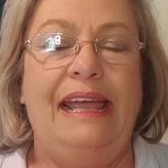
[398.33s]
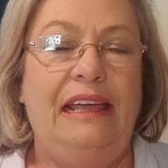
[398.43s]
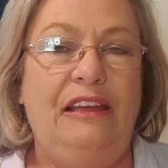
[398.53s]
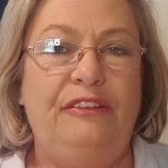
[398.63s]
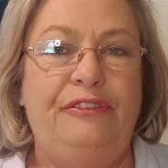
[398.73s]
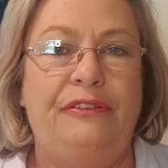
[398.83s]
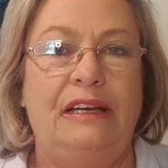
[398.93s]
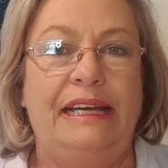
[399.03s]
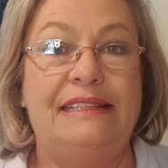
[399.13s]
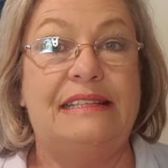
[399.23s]
If
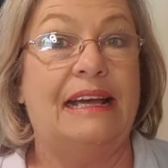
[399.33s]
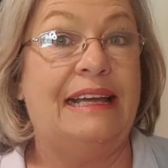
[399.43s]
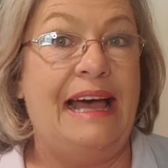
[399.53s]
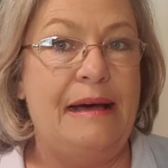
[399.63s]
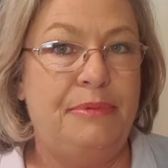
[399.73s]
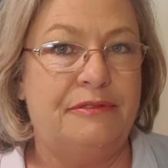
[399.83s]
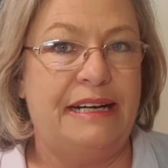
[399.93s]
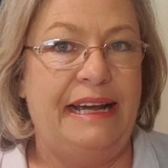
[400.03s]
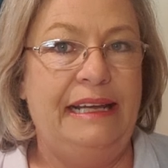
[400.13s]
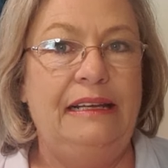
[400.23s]
it's a
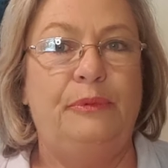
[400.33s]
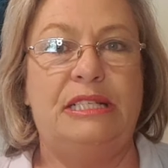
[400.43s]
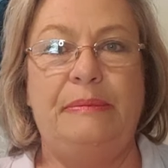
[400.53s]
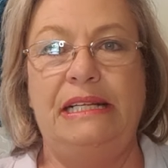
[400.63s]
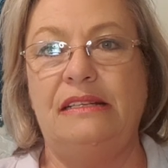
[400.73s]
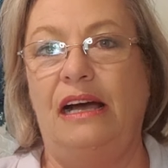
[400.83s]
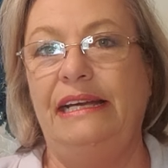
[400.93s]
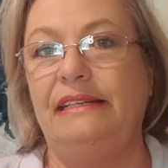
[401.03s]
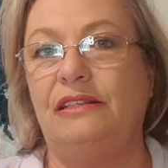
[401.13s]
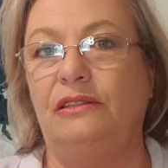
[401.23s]
cabaret, which means I
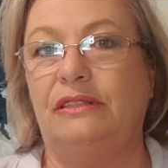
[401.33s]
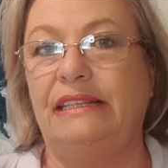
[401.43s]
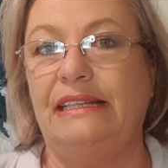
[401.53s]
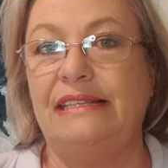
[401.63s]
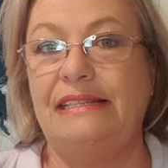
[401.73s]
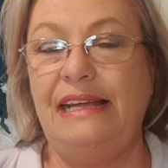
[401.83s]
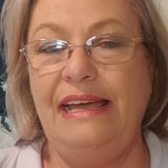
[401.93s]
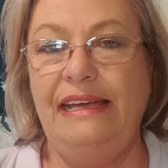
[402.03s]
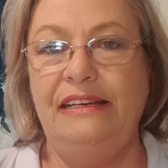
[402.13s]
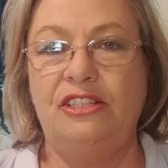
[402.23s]
need to look at the
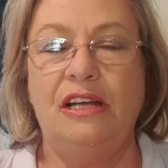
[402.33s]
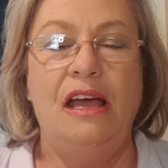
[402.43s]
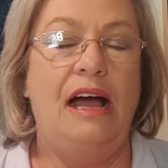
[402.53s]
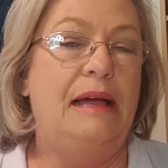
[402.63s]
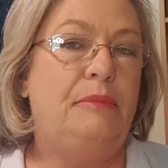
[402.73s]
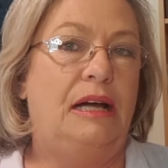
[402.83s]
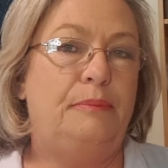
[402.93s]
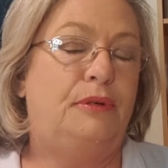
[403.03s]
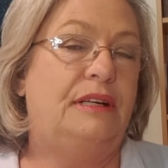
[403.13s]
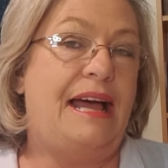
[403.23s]
stage, I might
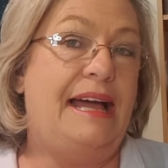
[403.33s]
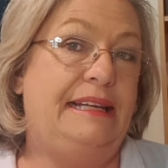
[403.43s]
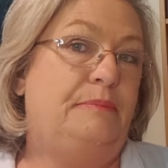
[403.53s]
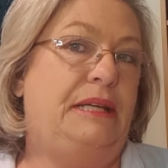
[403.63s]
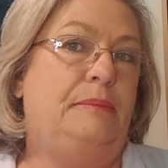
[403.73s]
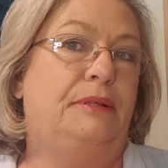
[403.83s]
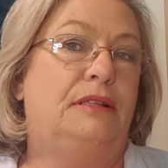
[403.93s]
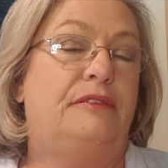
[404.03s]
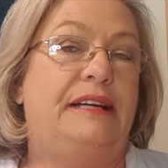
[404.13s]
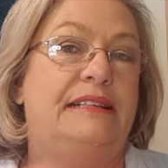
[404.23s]
put 8 people
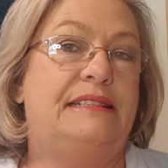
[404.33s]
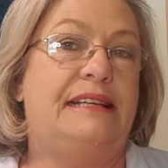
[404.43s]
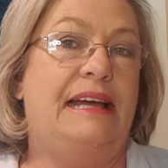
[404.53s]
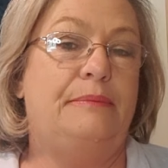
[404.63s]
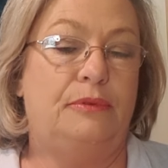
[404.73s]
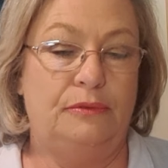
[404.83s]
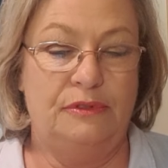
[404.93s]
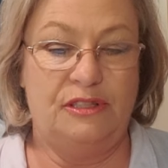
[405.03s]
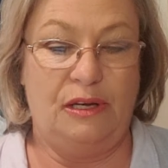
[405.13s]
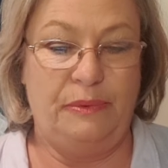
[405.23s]
around a table
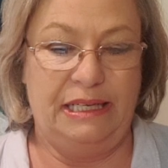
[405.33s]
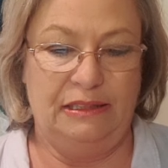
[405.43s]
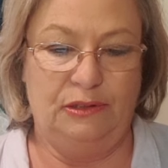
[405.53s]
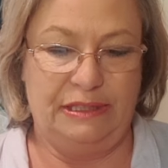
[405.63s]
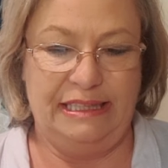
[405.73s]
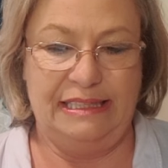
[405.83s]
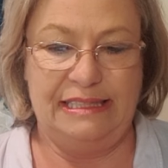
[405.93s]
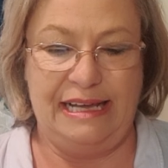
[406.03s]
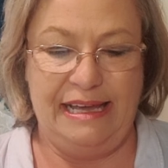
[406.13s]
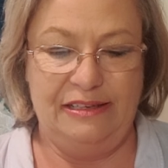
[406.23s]
so we can look at the
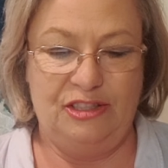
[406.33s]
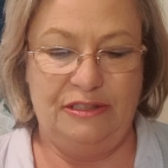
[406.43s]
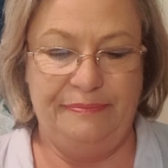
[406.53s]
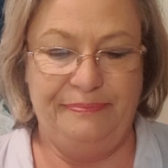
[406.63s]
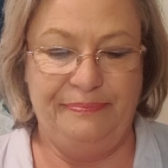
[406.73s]
stage.